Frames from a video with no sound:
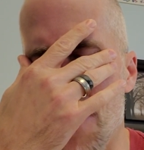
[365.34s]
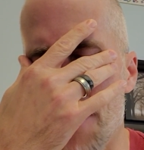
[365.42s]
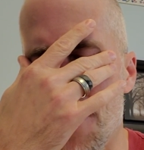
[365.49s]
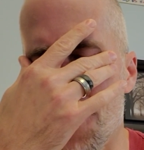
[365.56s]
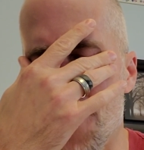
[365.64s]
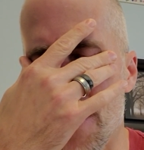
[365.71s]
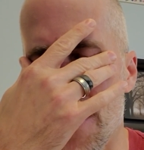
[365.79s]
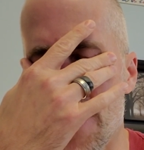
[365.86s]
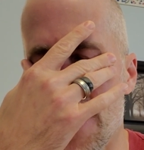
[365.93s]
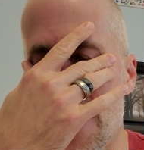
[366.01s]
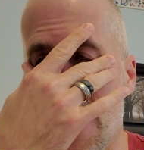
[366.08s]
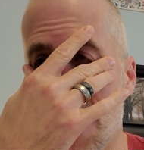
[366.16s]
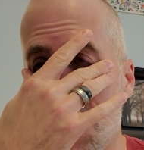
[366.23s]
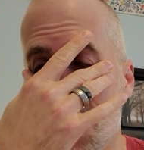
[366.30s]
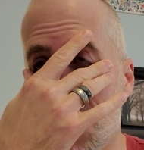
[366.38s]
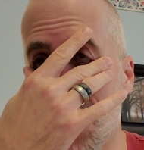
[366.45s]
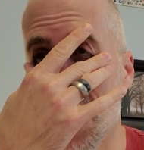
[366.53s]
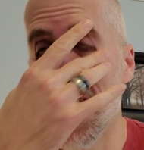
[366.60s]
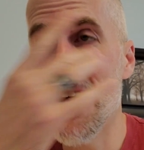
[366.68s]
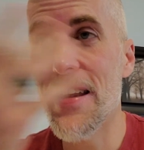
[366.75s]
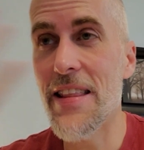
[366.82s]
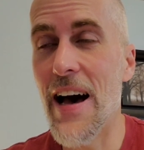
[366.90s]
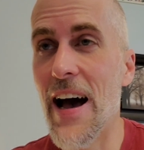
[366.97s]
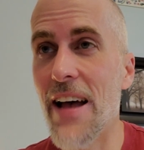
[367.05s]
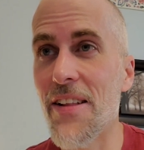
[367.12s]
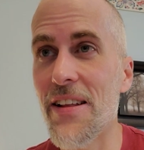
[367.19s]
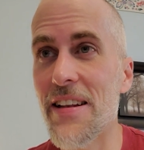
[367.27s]
why am I forgetting the name of the
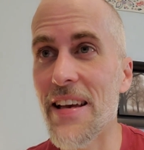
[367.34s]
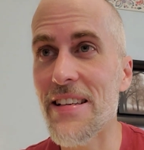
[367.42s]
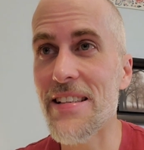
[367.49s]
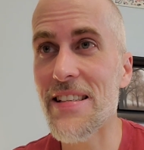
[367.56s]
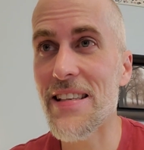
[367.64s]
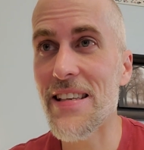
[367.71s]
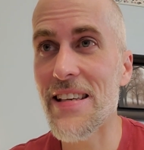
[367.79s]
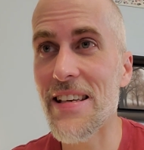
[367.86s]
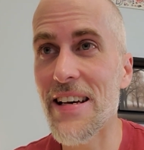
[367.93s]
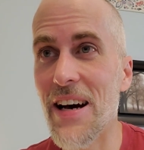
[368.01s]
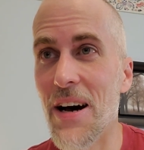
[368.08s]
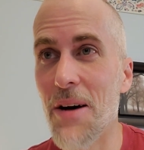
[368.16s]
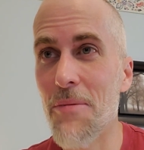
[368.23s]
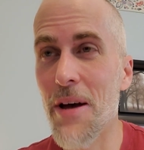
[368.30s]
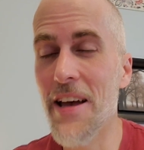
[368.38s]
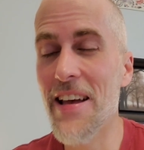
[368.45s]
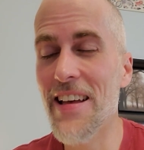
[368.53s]
island next to um,